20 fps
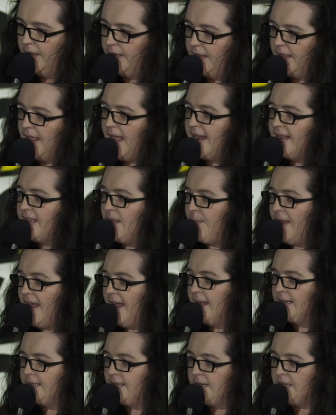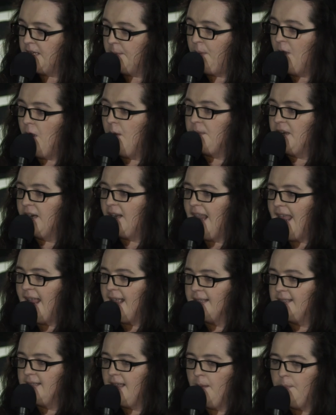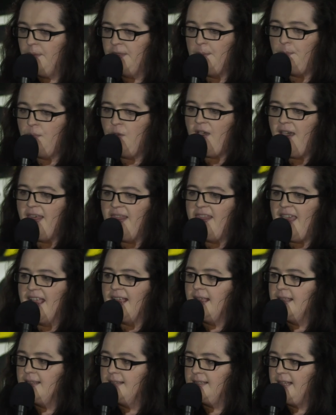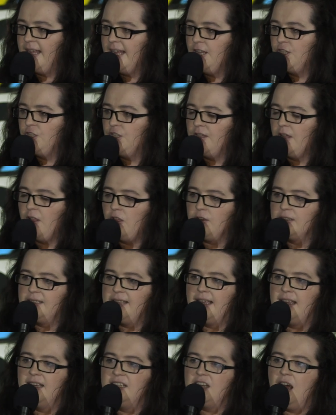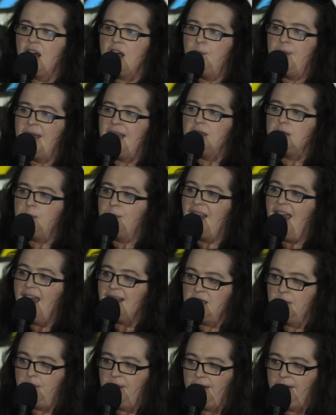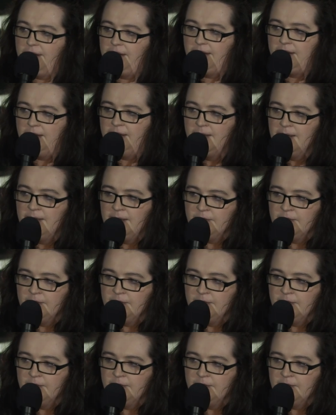You lie in the bed, you pop your legs up, they put a thing inside you that looks like a duck-billed platypus.